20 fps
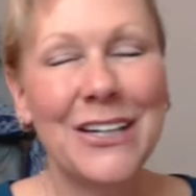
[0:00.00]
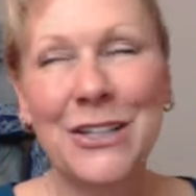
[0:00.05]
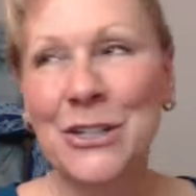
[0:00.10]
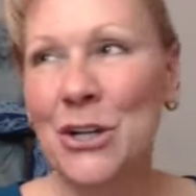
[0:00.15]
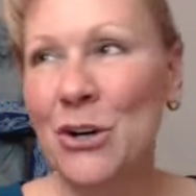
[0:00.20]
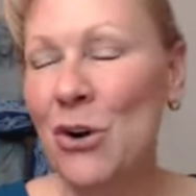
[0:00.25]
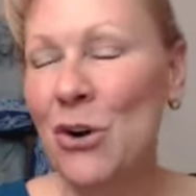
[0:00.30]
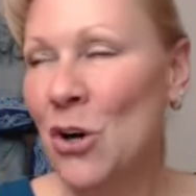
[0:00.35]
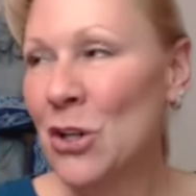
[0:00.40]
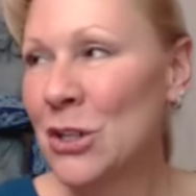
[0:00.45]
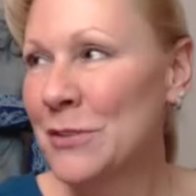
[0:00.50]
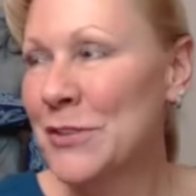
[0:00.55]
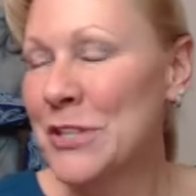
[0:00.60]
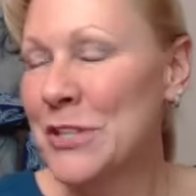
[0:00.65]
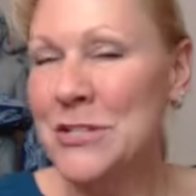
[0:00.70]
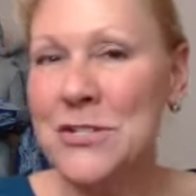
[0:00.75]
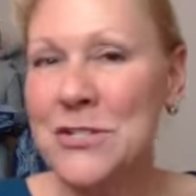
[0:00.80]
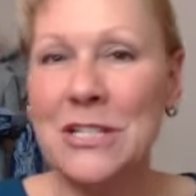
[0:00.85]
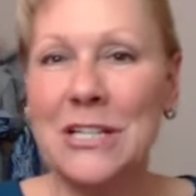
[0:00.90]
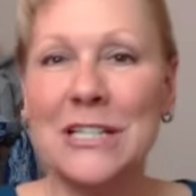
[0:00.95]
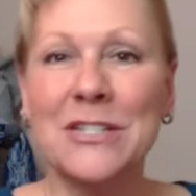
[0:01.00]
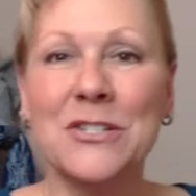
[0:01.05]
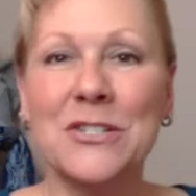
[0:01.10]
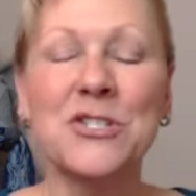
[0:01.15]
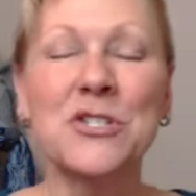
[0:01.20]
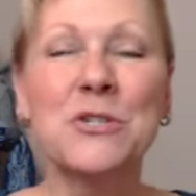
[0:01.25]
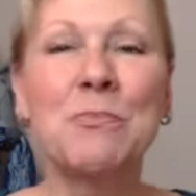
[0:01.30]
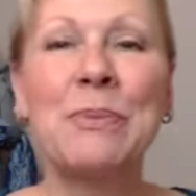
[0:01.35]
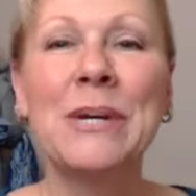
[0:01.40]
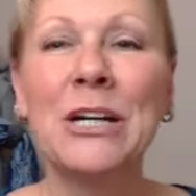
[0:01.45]
all of this
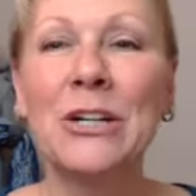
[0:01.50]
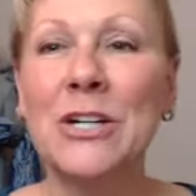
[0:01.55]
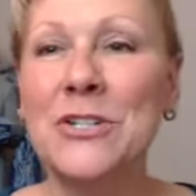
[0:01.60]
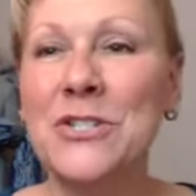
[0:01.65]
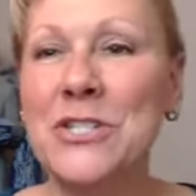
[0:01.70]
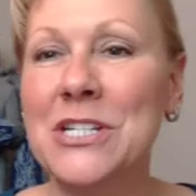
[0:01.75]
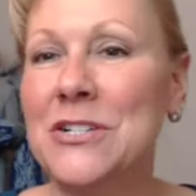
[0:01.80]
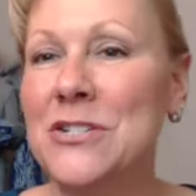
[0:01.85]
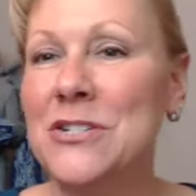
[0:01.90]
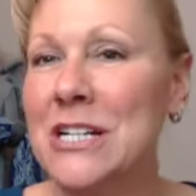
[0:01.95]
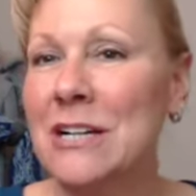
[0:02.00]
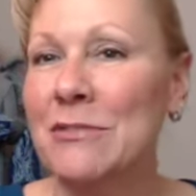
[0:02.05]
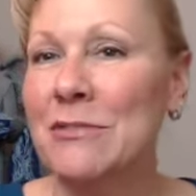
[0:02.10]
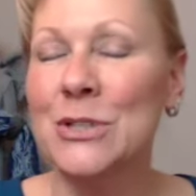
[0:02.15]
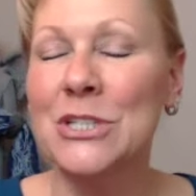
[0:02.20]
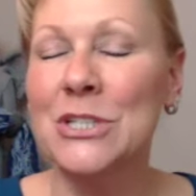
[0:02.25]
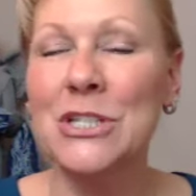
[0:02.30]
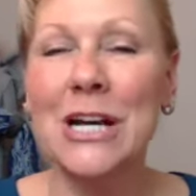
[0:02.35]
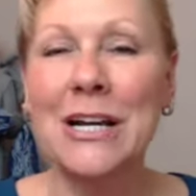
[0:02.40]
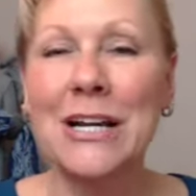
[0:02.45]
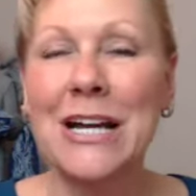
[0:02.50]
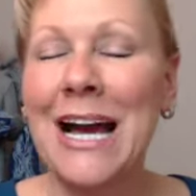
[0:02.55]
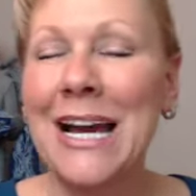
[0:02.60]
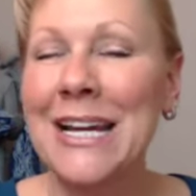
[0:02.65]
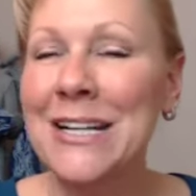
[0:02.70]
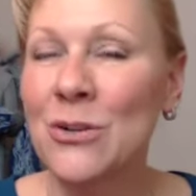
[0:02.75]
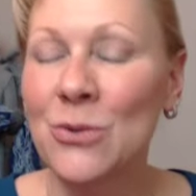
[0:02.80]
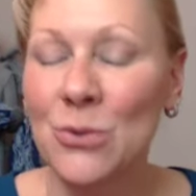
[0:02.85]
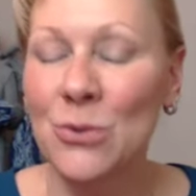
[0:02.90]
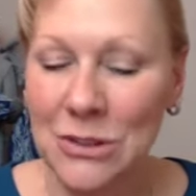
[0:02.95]
conspiracy stuff, which I
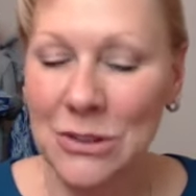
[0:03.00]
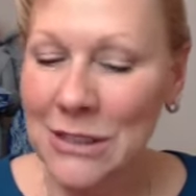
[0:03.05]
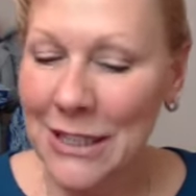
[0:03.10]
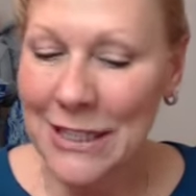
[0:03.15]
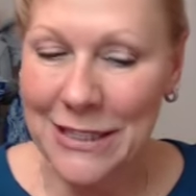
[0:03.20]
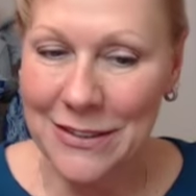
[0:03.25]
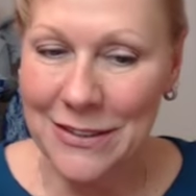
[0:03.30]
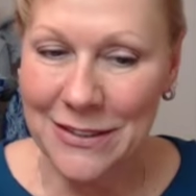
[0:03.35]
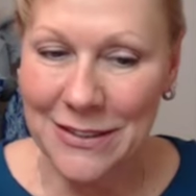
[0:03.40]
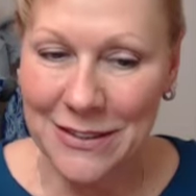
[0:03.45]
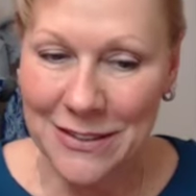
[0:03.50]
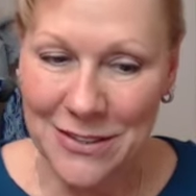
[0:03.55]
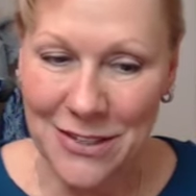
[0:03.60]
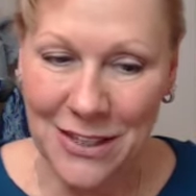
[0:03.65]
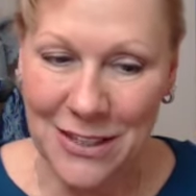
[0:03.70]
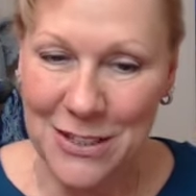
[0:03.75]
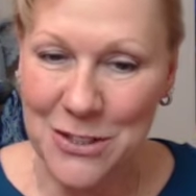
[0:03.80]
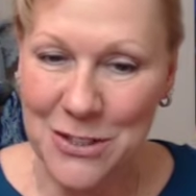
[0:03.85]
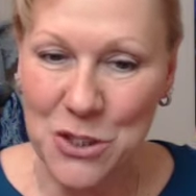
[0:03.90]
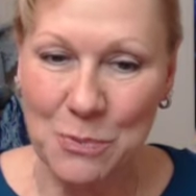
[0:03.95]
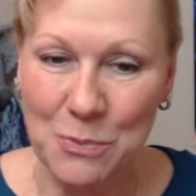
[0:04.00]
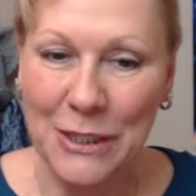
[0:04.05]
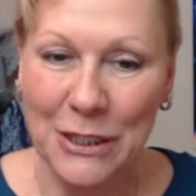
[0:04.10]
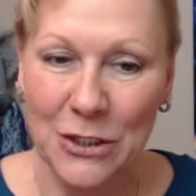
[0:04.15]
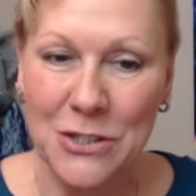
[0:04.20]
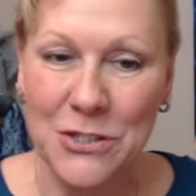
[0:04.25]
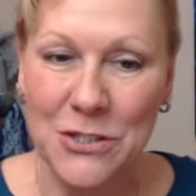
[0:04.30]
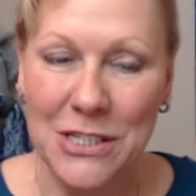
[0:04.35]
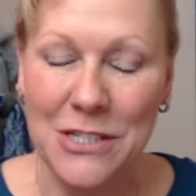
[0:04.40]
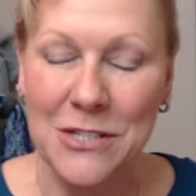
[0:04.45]
don't like the
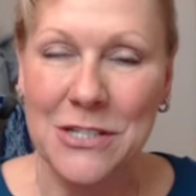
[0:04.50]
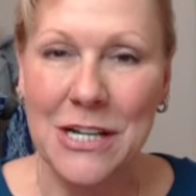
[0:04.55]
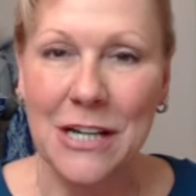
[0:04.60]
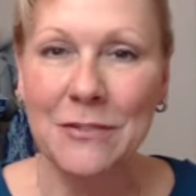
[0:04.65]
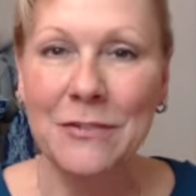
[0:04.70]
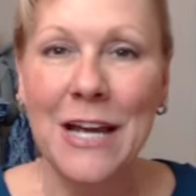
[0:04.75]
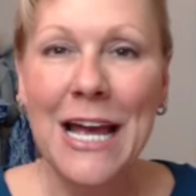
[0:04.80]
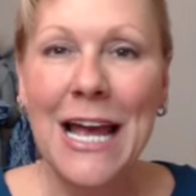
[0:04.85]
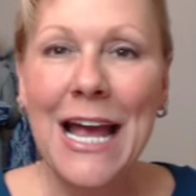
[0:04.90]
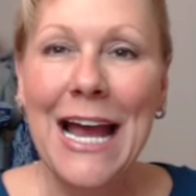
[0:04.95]
conspiracy stuff.